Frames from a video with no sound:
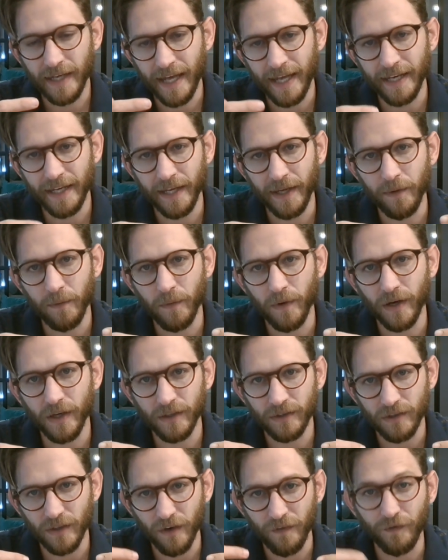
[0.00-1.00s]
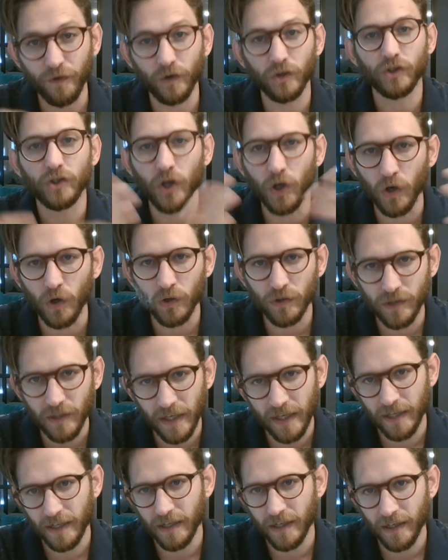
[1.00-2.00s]
And it was uh, foretold
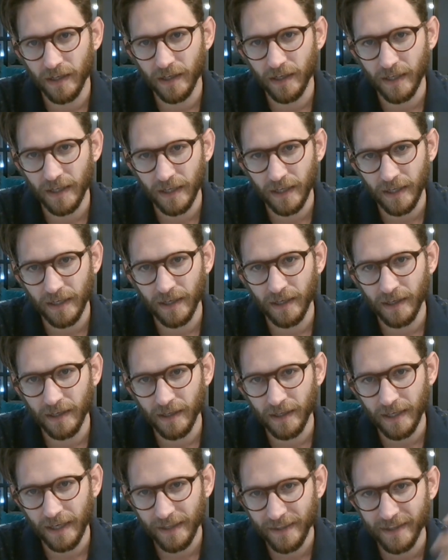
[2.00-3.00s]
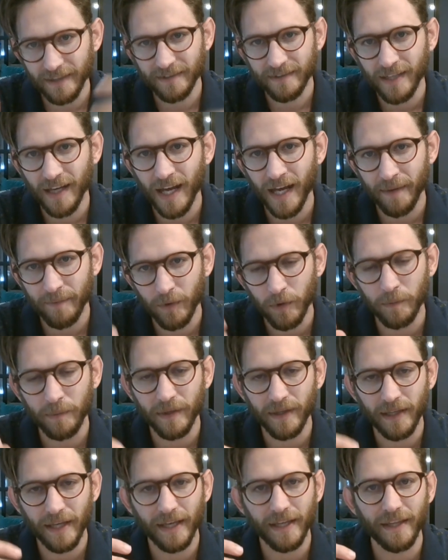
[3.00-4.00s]
that uh, uh, at this time it would
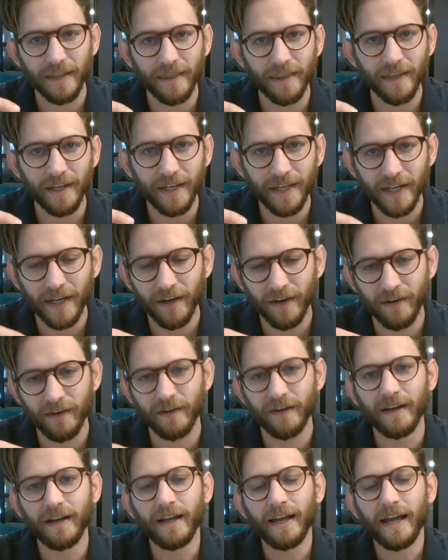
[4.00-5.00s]
be like the near,